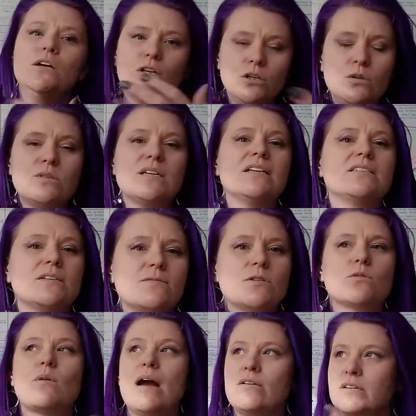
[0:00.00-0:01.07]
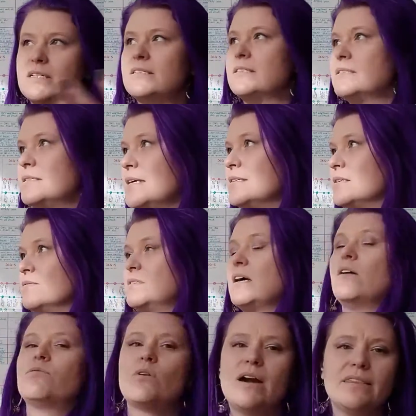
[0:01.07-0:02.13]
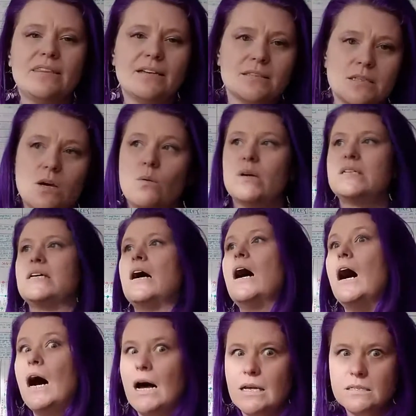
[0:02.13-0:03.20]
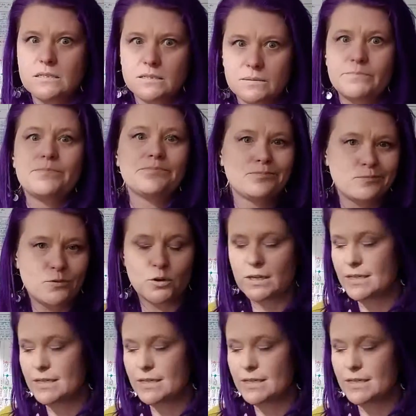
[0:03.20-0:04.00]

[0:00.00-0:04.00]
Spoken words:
new sense of surroundings and sense of self, right? That's going to Oz, for